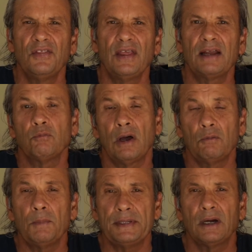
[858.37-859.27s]
that
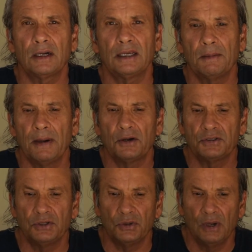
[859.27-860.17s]
we'll be talking about
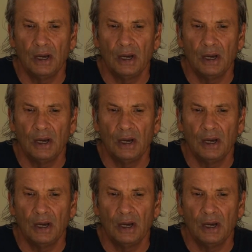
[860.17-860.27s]
too.